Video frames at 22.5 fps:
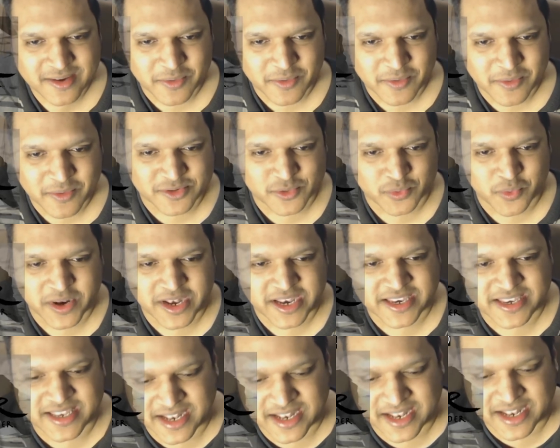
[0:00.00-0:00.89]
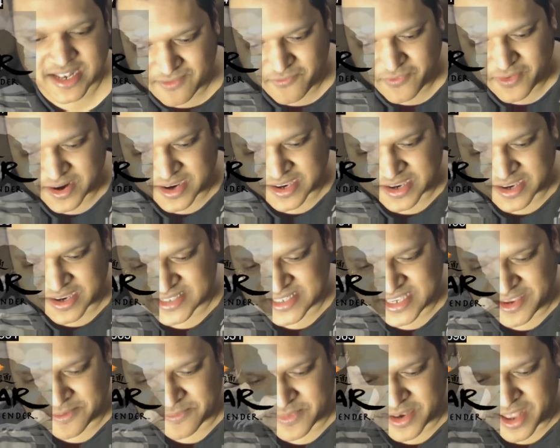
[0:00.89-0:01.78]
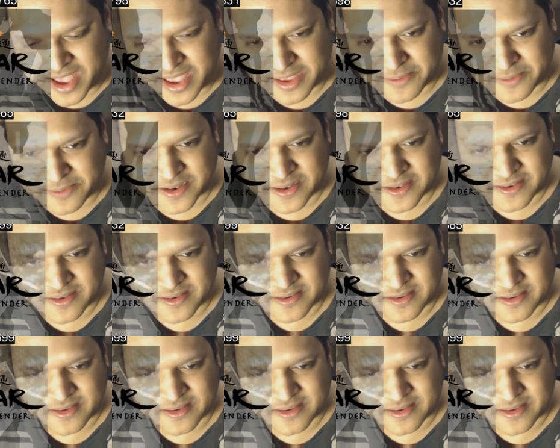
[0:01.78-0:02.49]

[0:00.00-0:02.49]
But she was willing to fucking see him die, man.